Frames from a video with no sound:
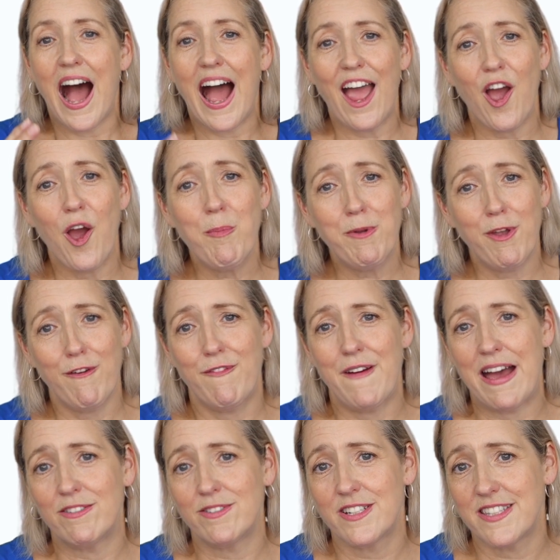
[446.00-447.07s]
I hope you
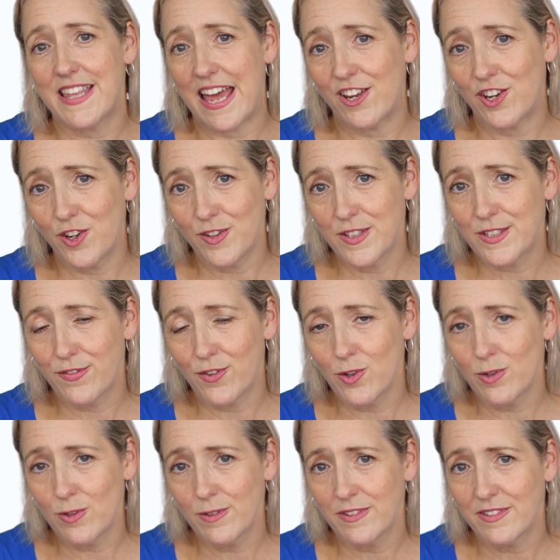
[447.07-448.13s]
found that
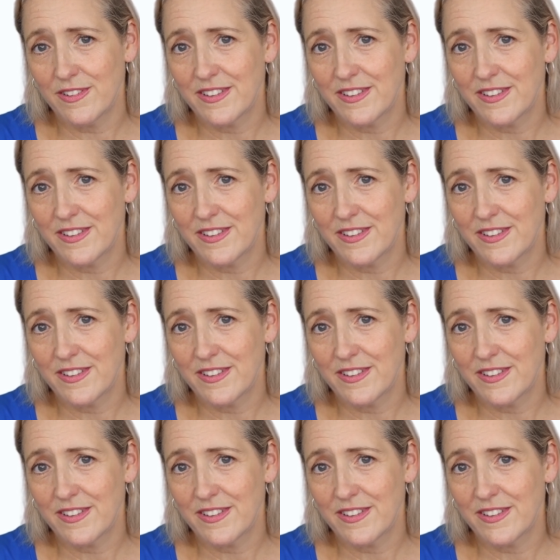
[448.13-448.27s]
useful.